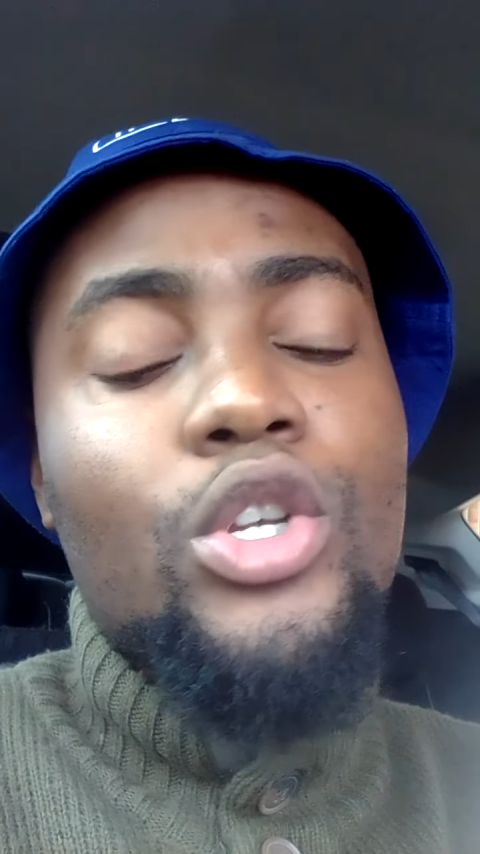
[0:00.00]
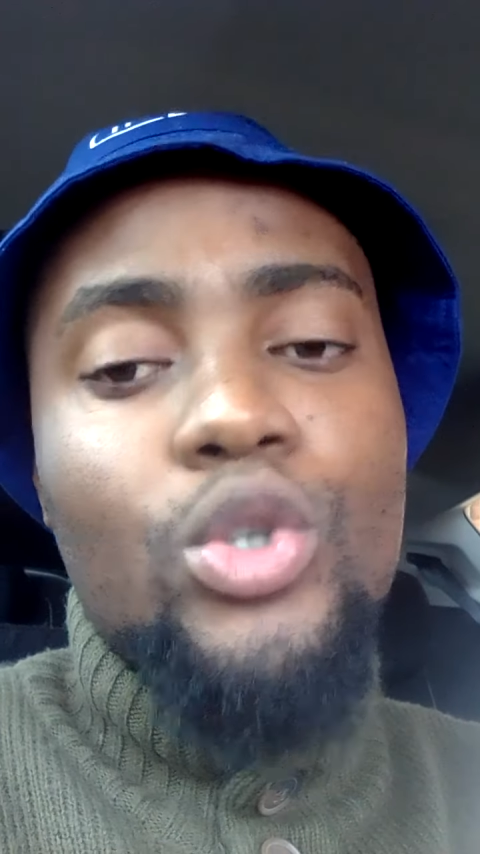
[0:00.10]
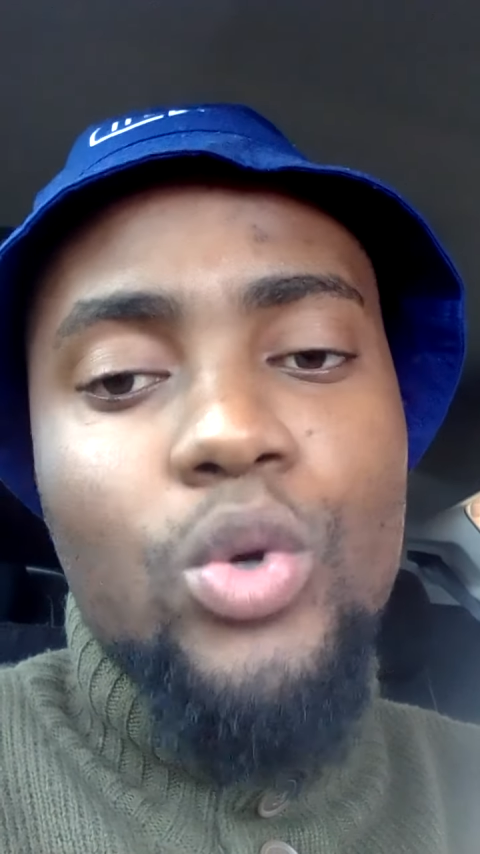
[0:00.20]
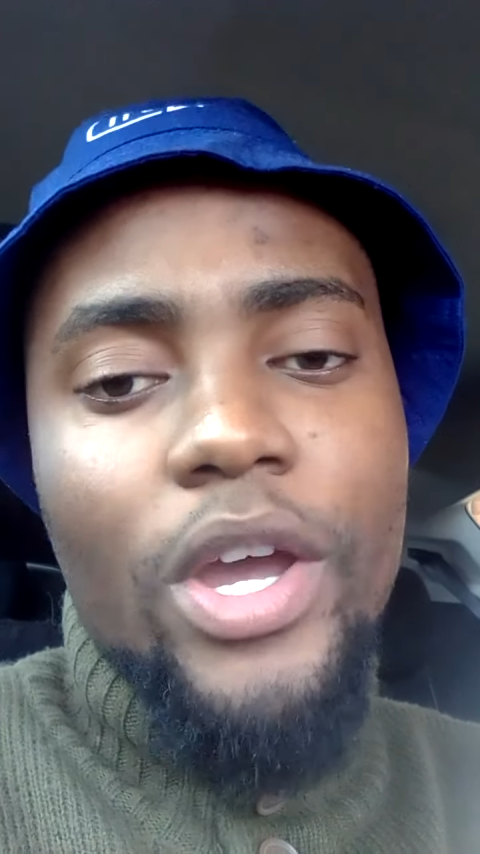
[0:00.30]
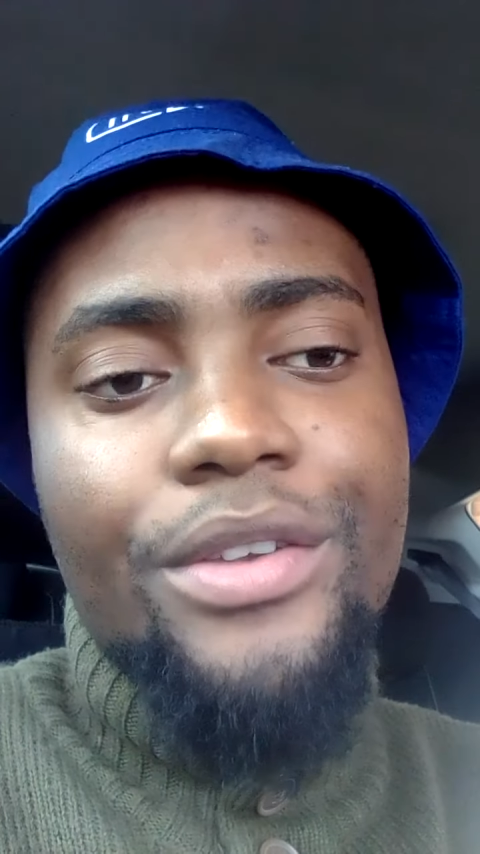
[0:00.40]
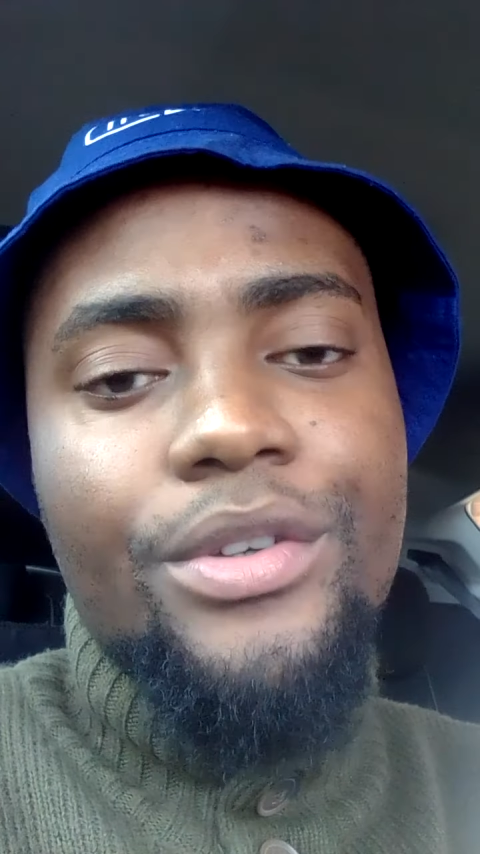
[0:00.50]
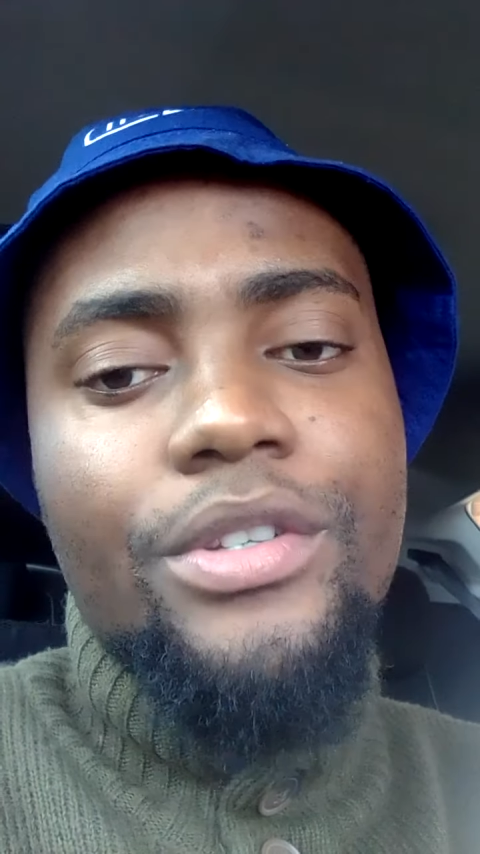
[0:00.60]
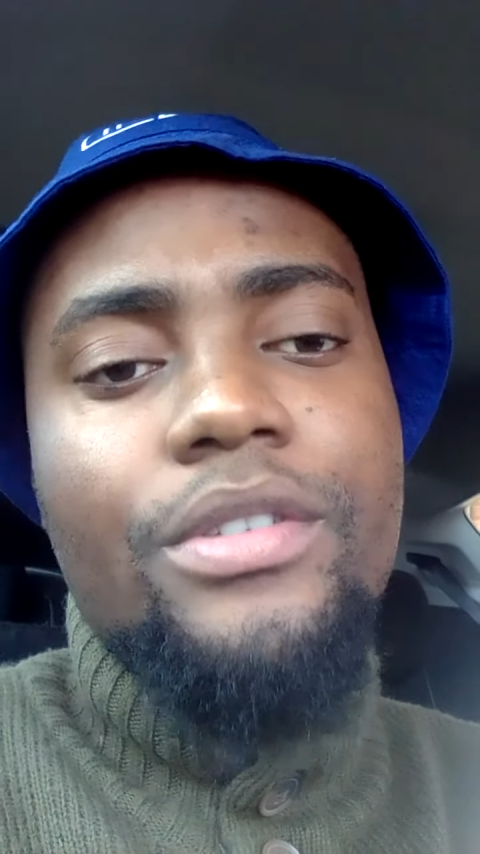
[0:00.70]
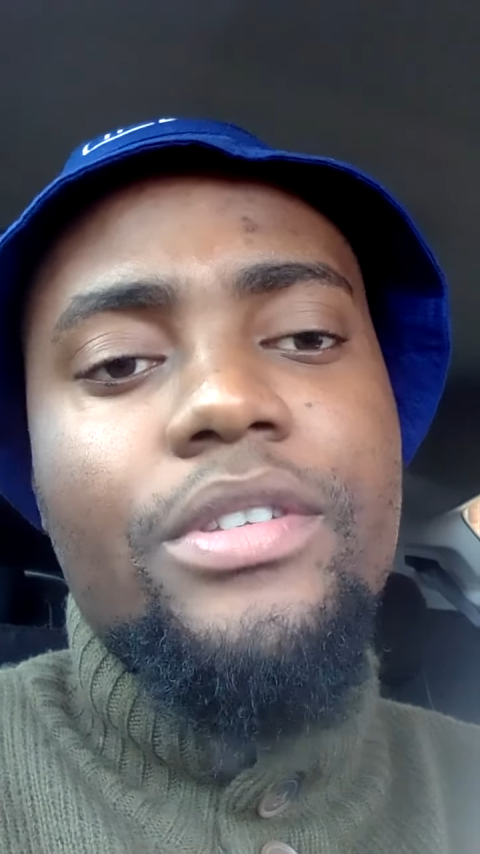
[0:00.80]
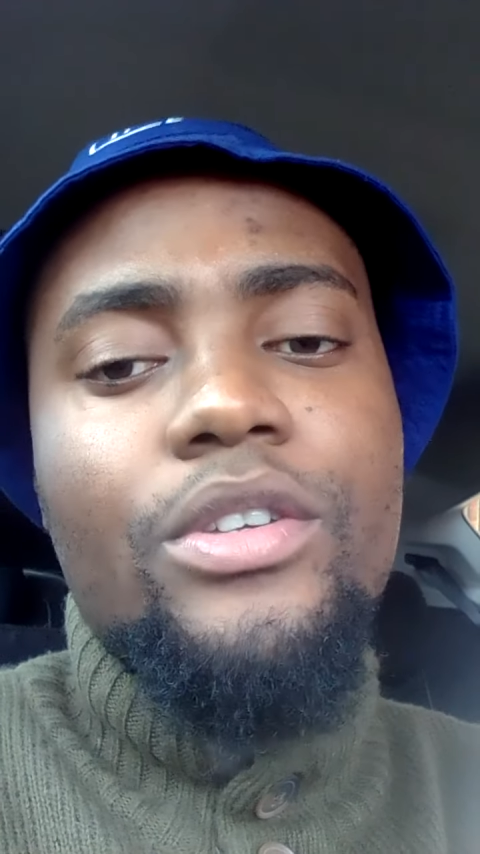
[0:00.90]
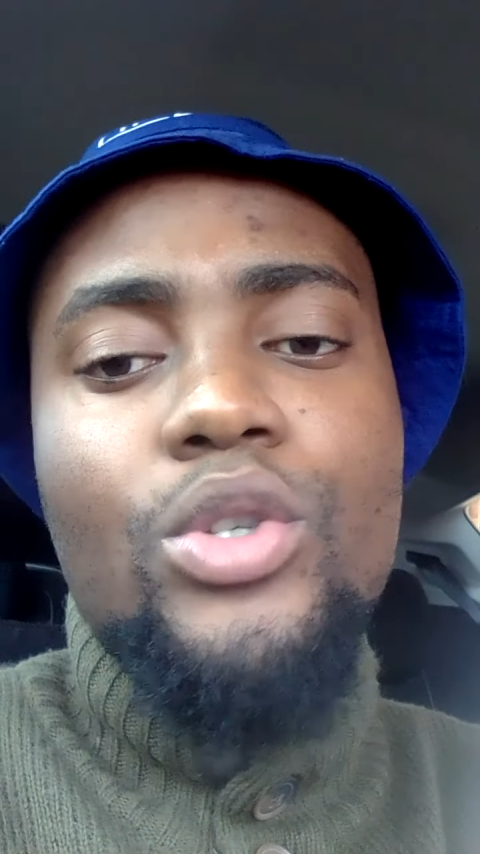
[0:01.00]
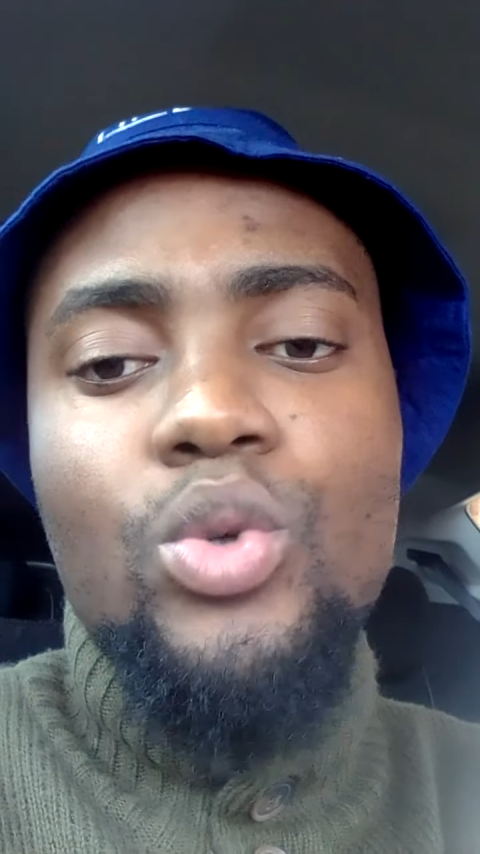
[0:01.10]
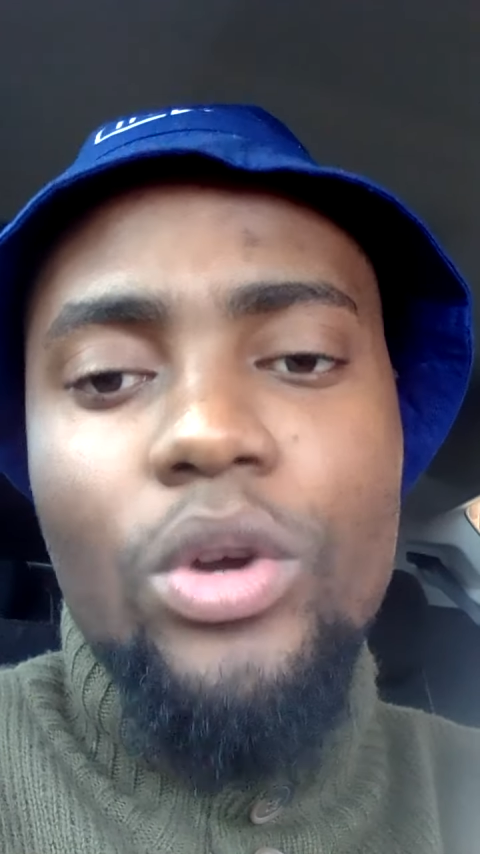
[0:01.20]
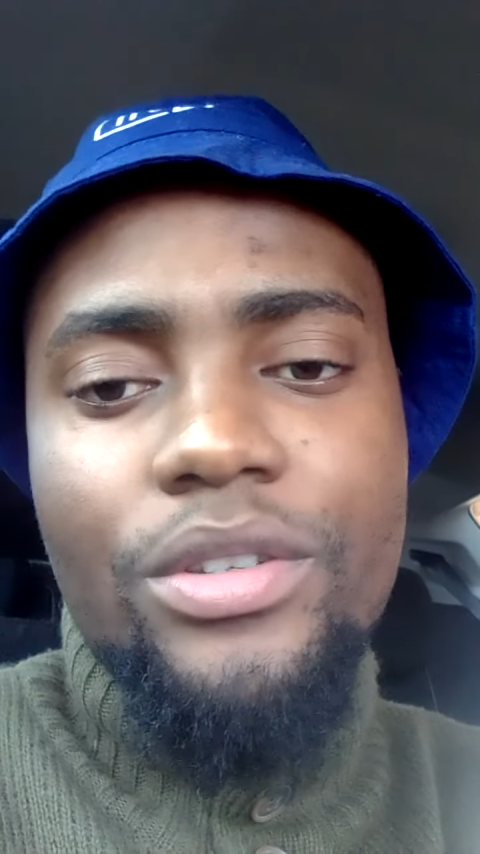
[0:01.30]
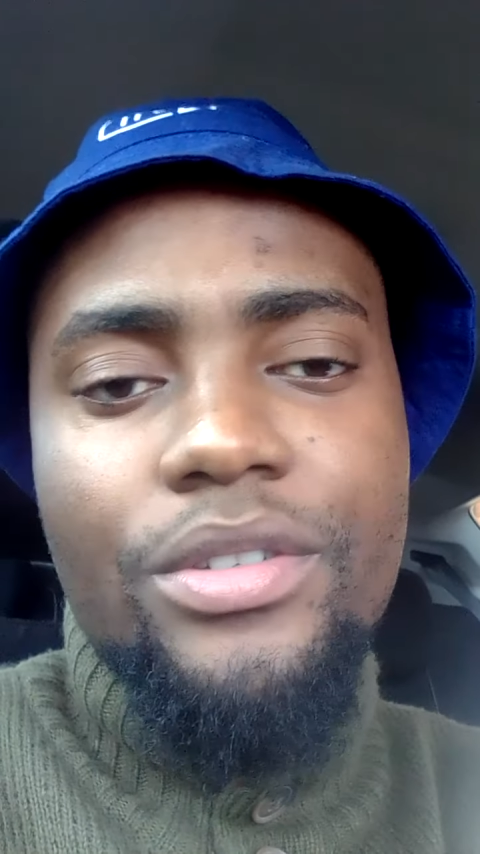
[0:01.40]
2 hydrogens and
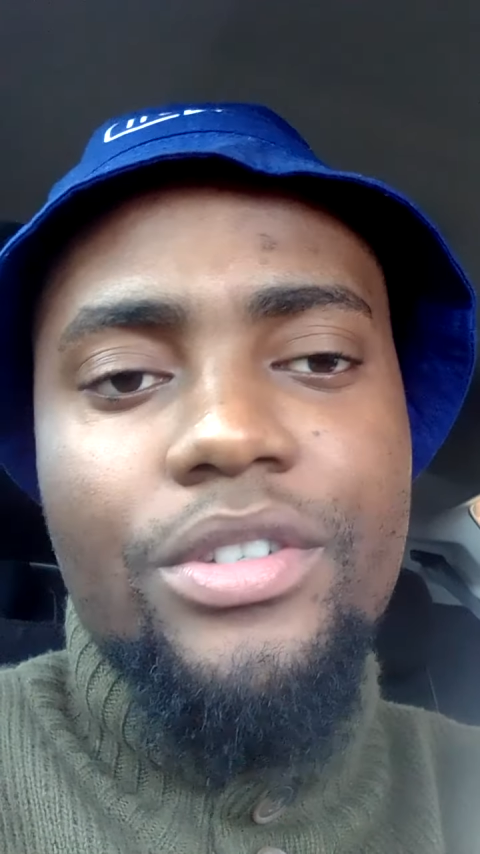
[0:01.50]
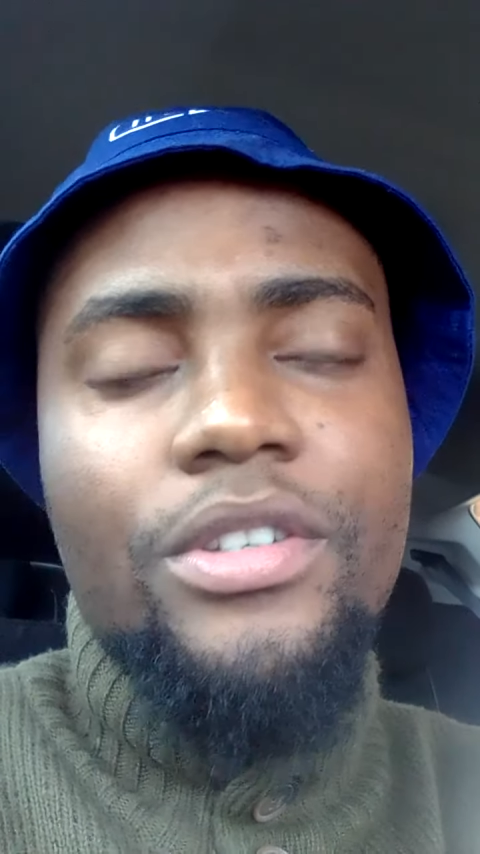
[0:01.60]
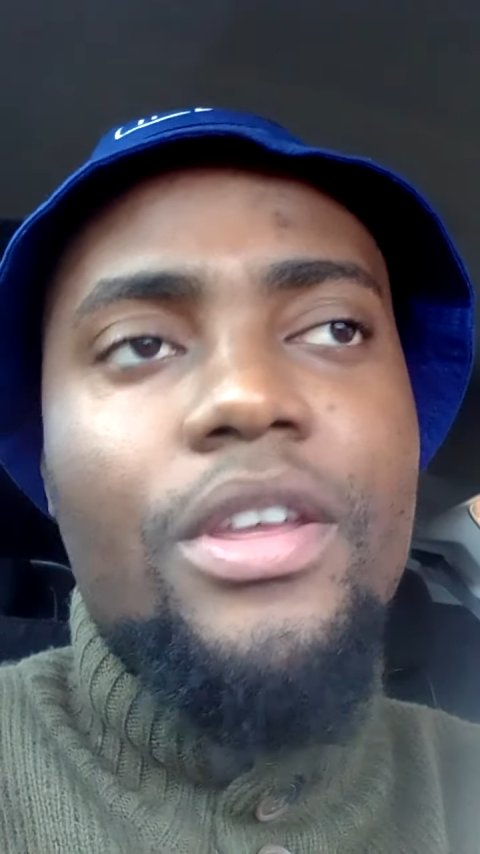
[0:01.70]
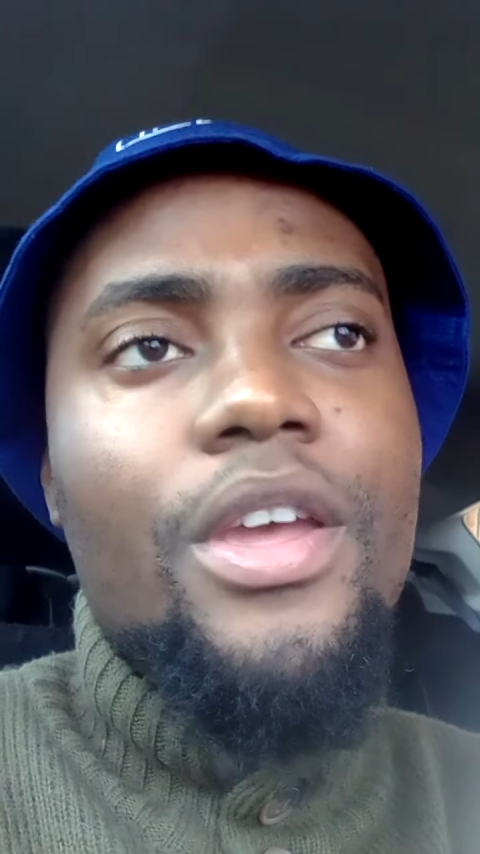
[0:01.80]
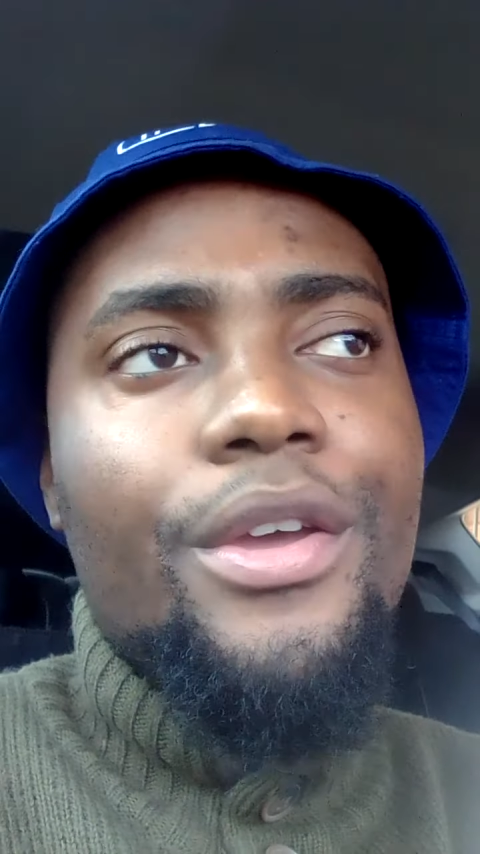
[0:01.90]
2 oxygen.